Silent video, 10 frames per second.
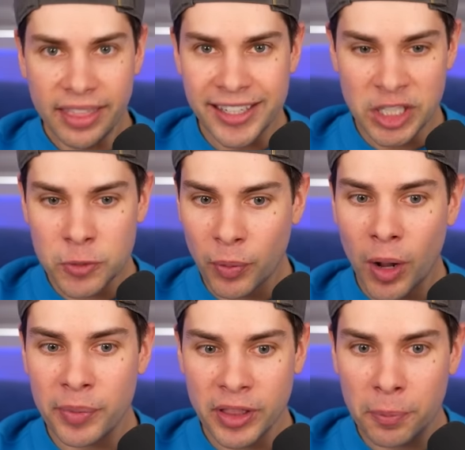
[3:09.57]
This is
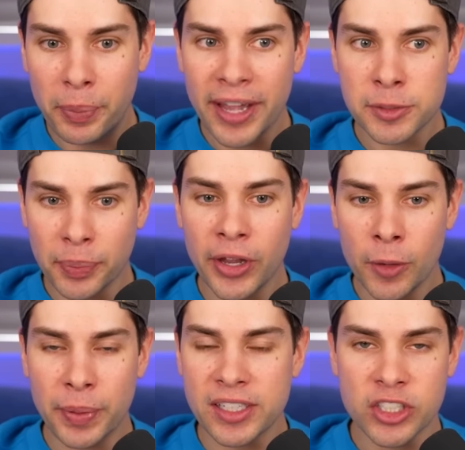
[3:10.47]
probably the best player
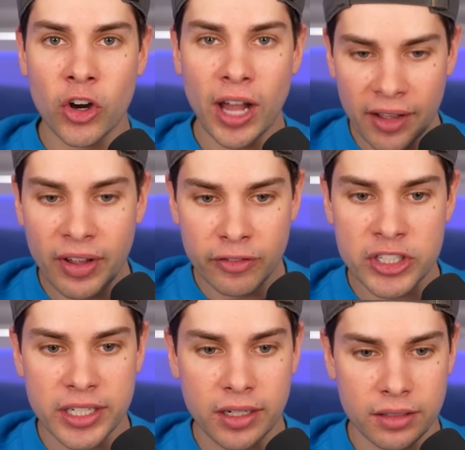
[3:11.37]
pick start I've ever seen.